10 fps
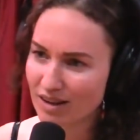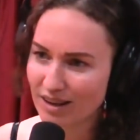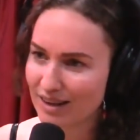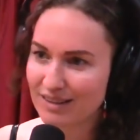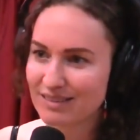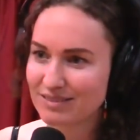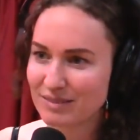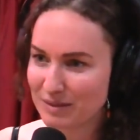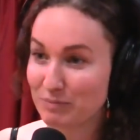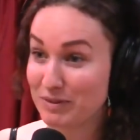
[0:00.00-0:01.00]
Like,
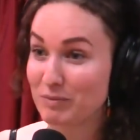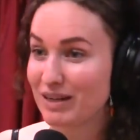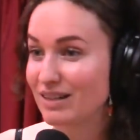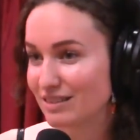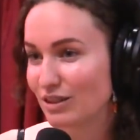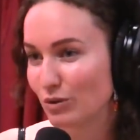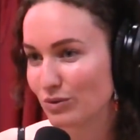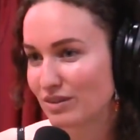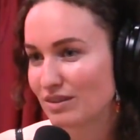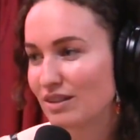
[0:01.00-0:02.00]
like my cousin who
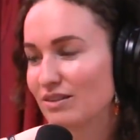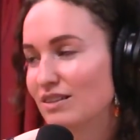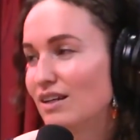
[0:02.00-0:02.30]
was you know